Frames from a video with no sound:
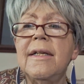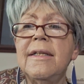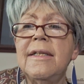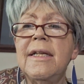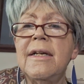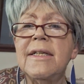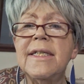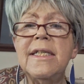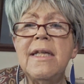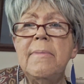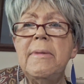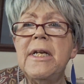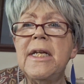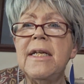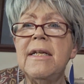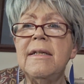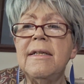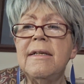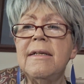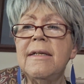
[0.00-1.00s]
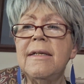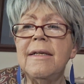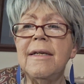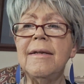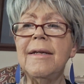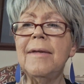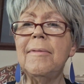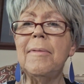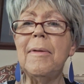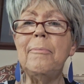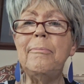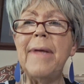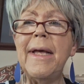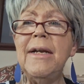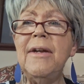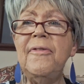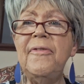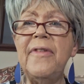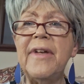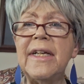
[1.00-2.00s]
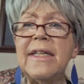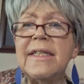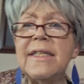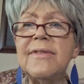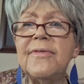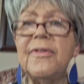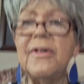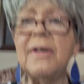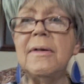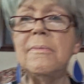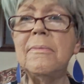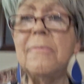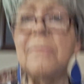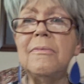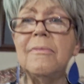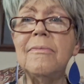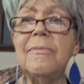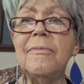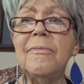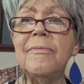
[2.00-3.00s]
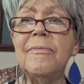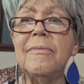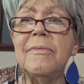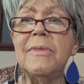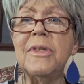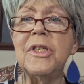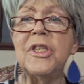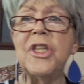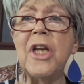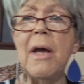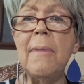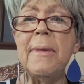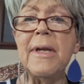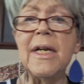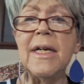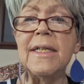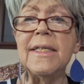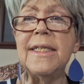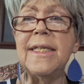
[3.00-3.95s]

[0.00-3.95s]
There are so many benefits from shopping on